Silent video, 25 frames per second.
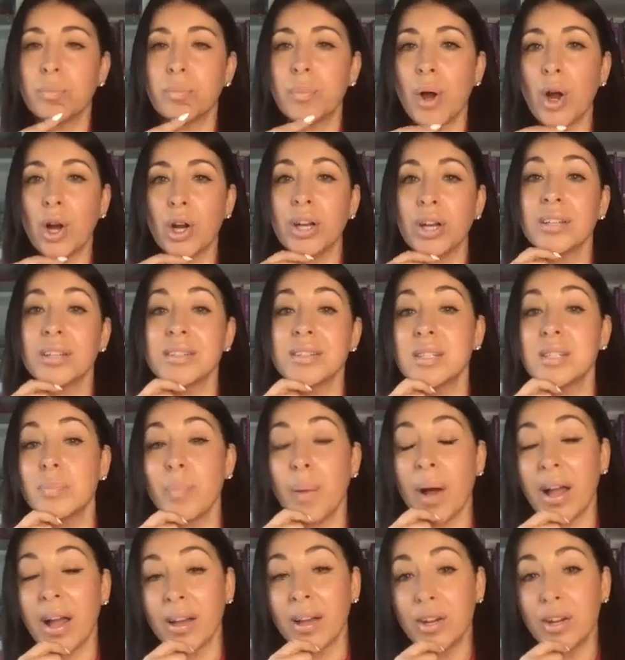are
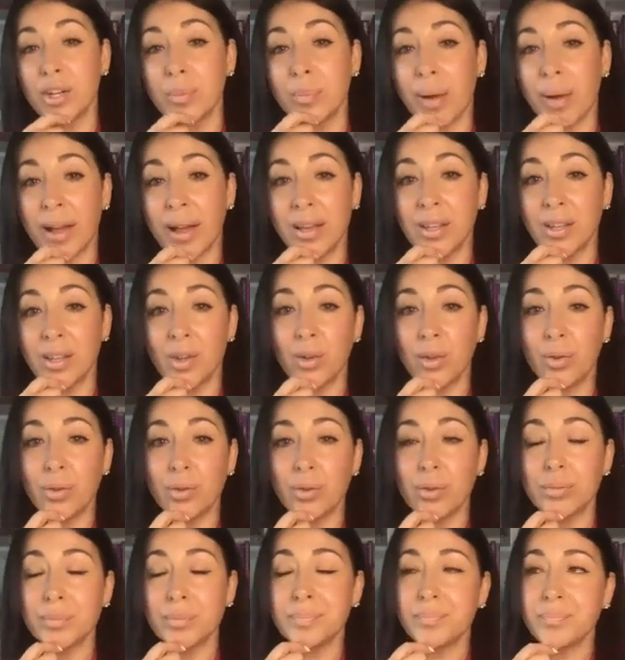inspired by
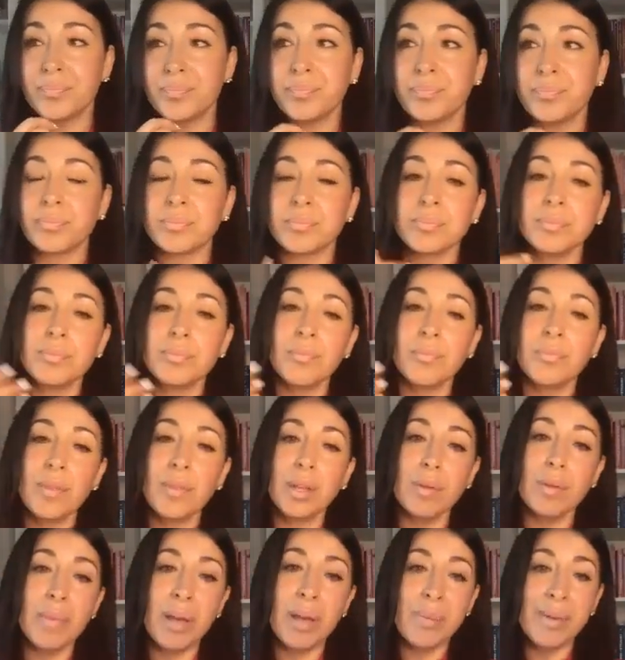you,
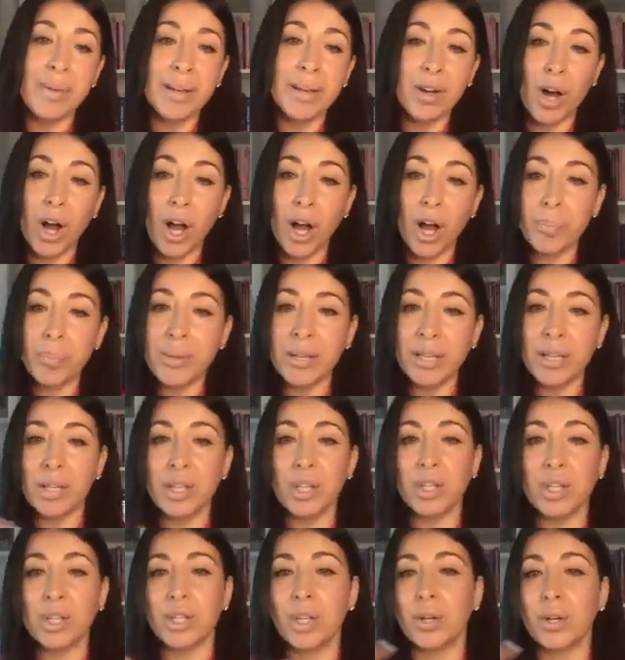maybe copy,
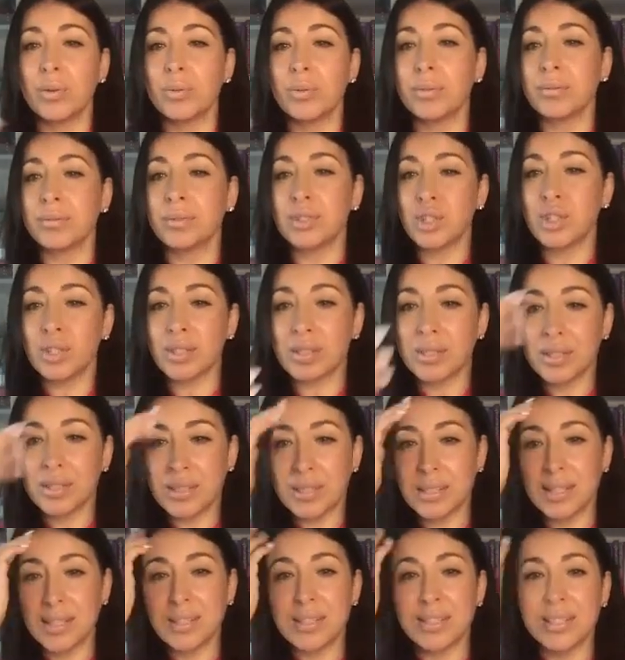
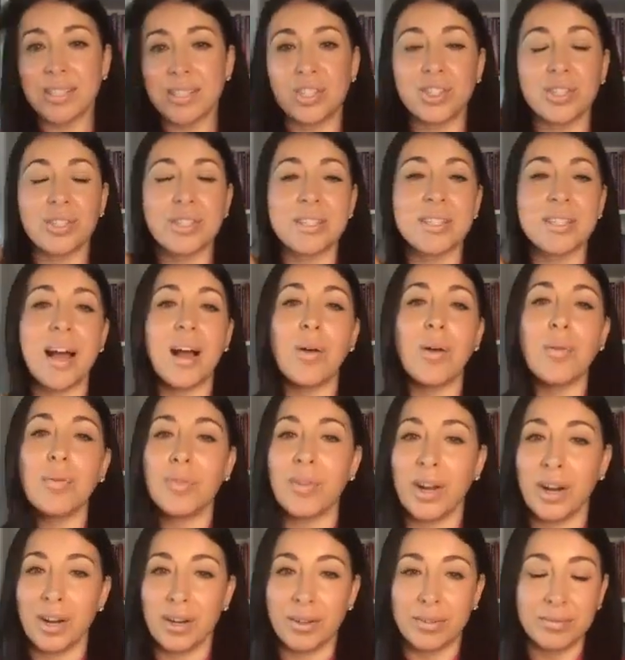it's just out
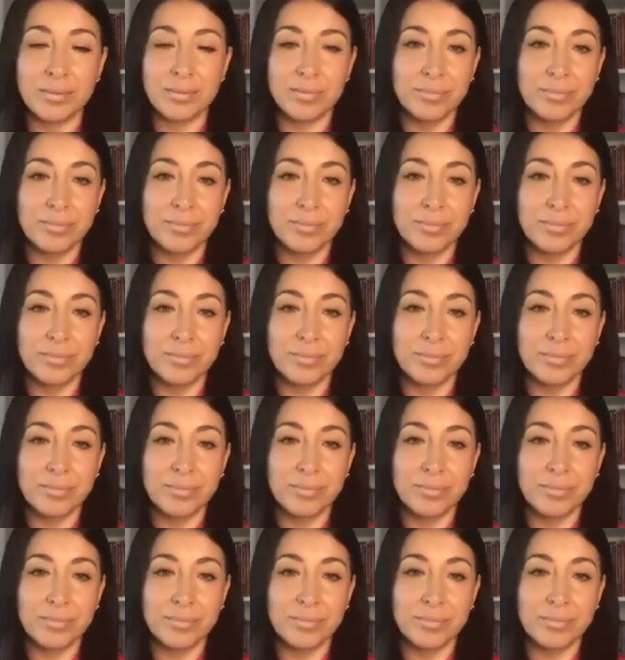there.